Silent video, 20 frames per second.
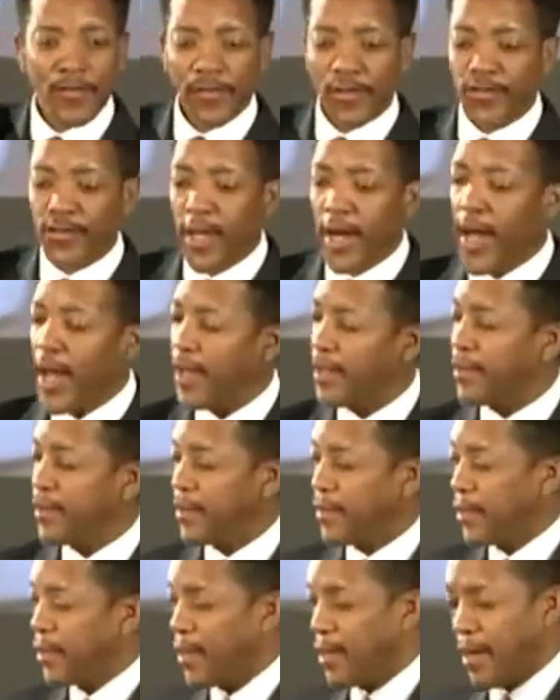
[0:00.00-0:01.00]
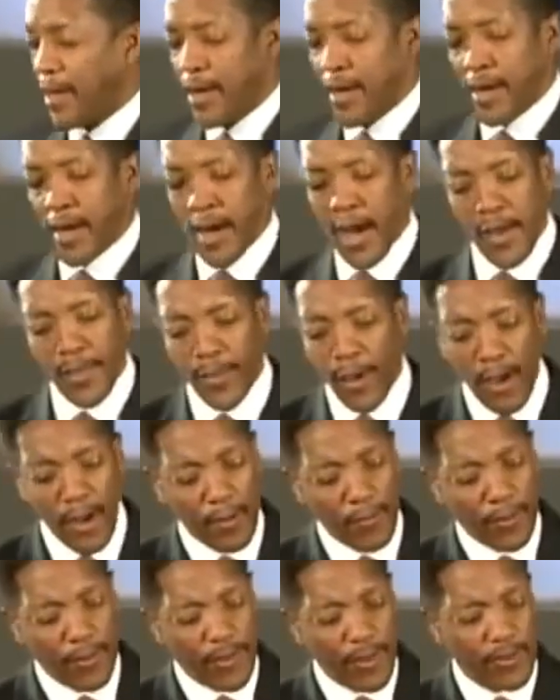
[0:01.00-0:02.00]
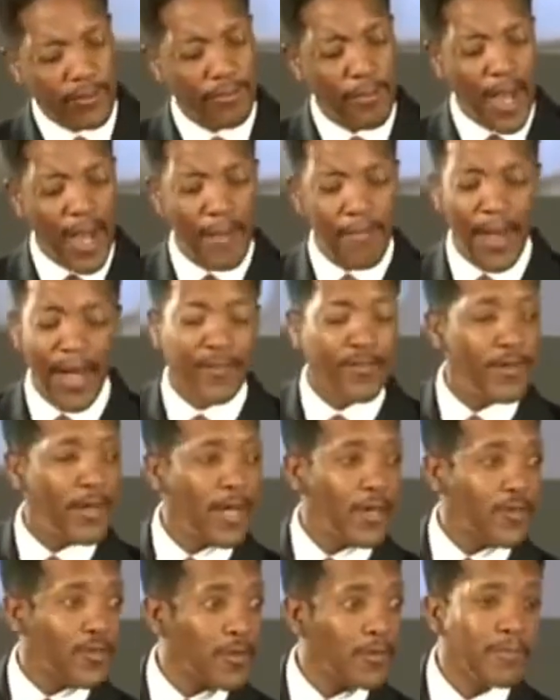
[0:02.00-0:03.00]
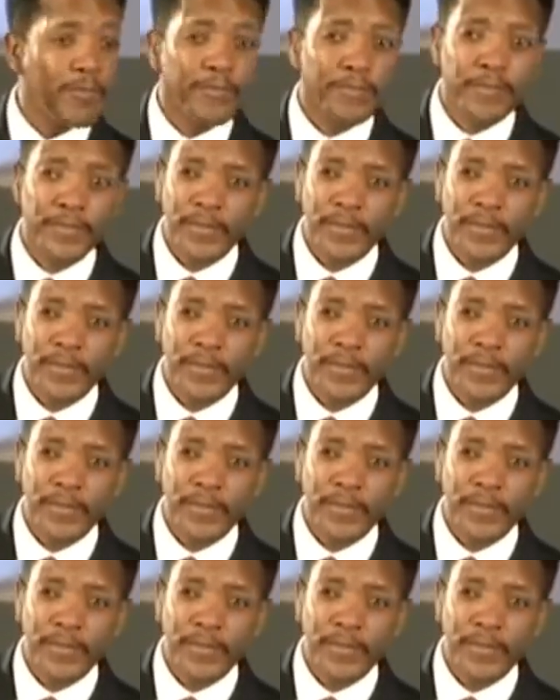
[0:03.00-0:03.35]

She said, I, I thought it was just my imagination.